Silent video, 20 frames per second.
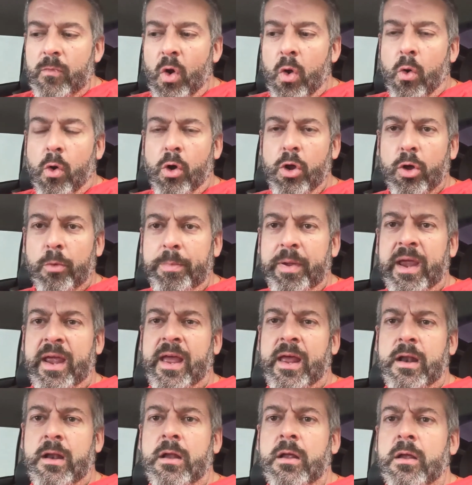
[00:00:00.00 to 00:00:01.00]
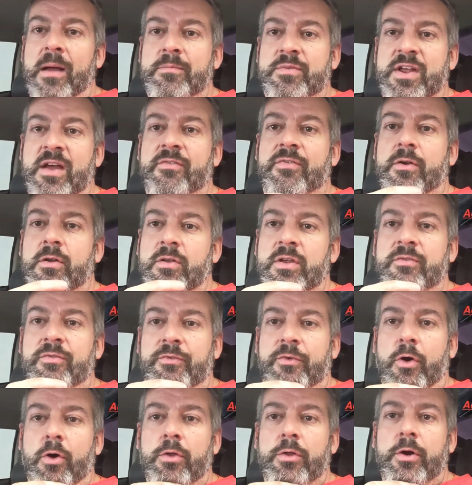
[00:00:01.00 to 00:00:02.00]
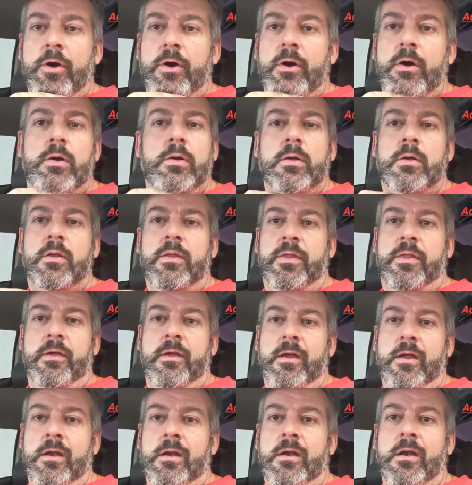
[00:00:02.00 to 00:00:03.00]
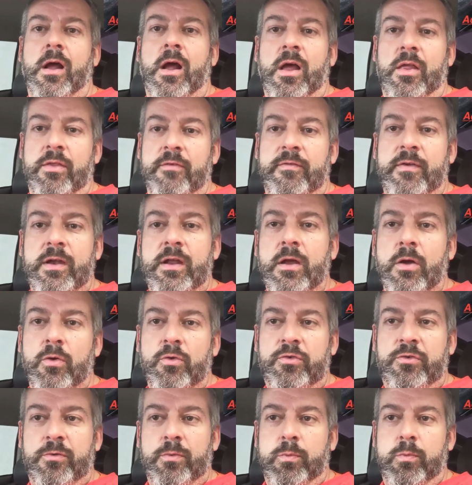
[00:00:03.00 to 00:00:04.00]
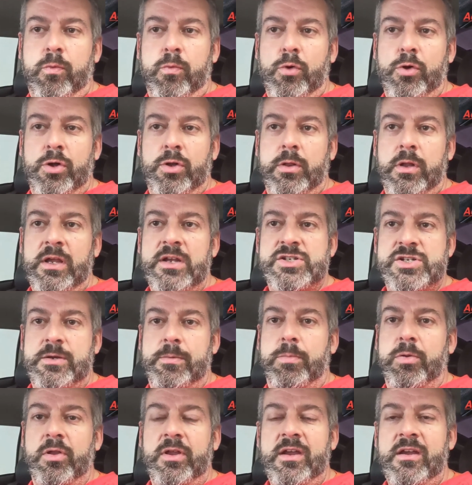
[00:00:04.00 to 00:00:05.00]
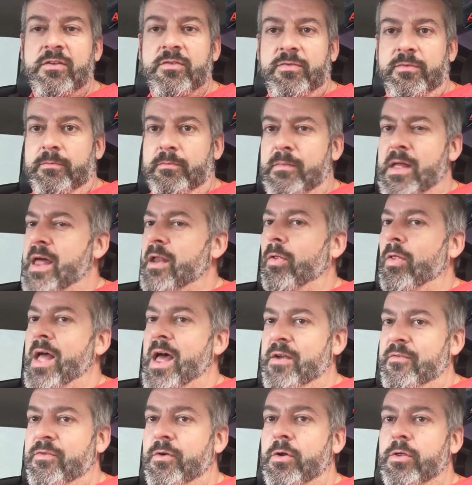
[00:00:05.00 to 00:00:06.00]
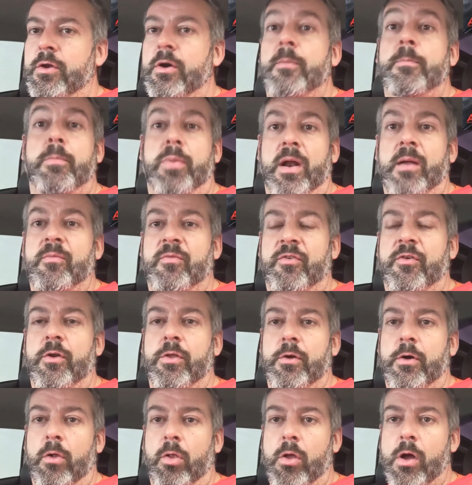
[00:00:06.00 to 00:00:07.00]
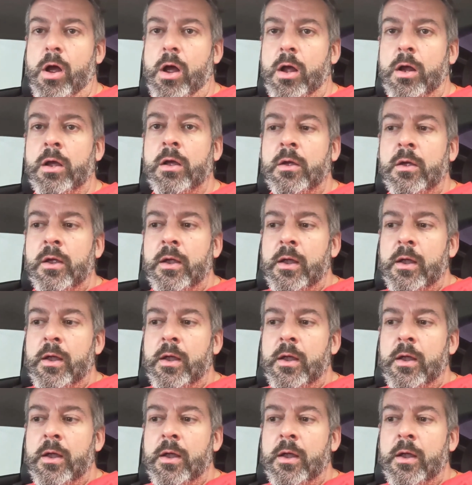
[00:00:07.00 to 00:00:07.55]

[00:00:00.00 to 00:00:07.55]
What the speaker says: oil pan. I'm definitely further than the videos would lead you to believe. Not a lot further, but I'm further along.